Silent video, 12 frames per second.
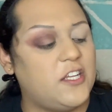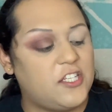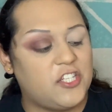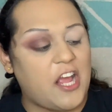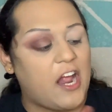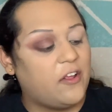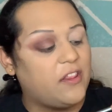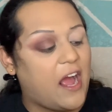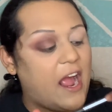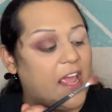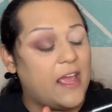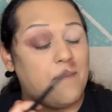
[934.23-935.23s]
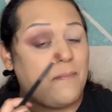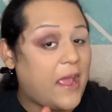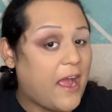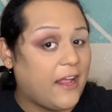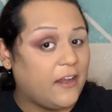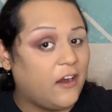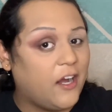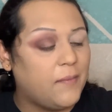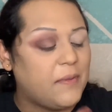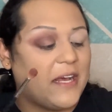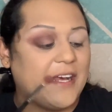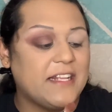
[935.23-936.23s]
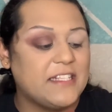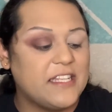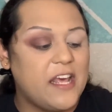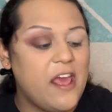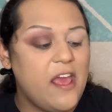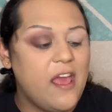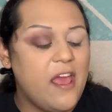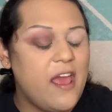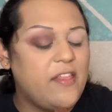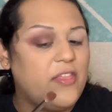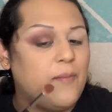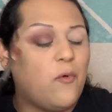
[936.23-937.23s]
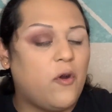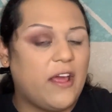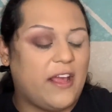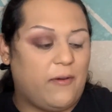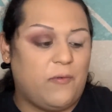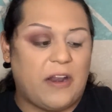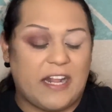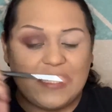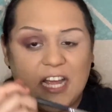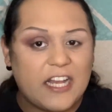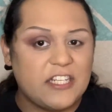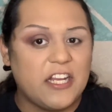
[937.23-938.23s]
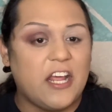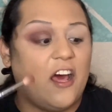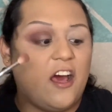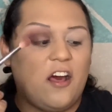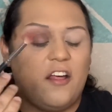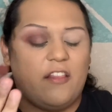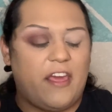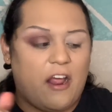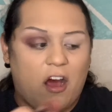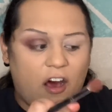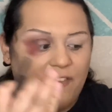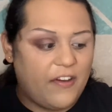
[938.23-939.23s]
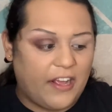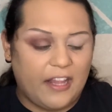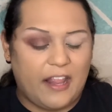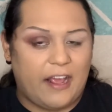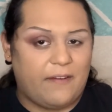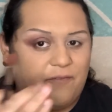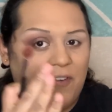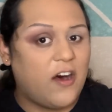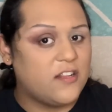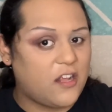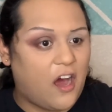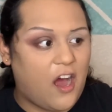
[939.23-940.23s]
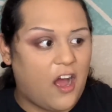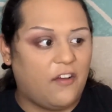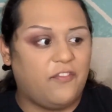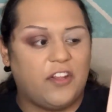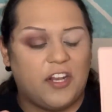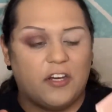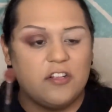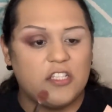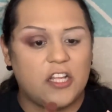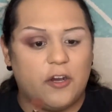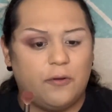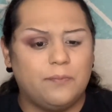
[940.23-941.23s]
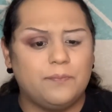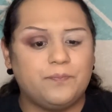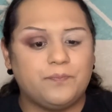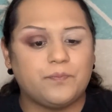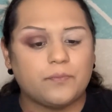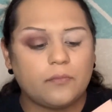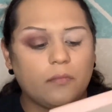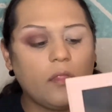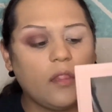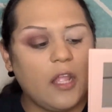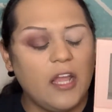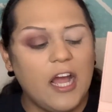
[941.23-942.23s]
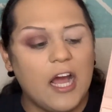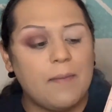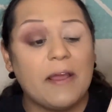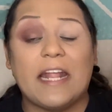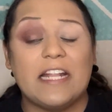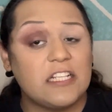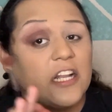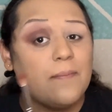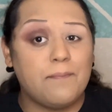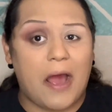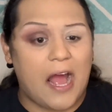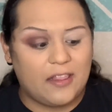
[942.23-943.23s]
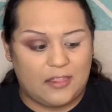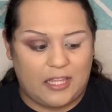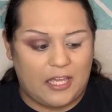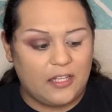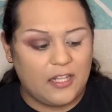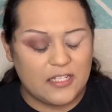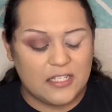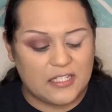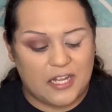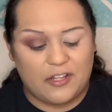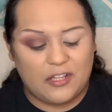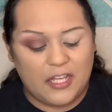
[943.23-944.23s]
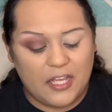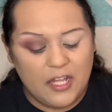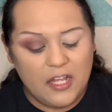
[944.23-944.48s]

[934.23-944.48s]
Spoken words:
shadow that I hit pan on, because the more like when I touch it, it all fucking like falls off, you know. So again, it's not a bad thing necessarily.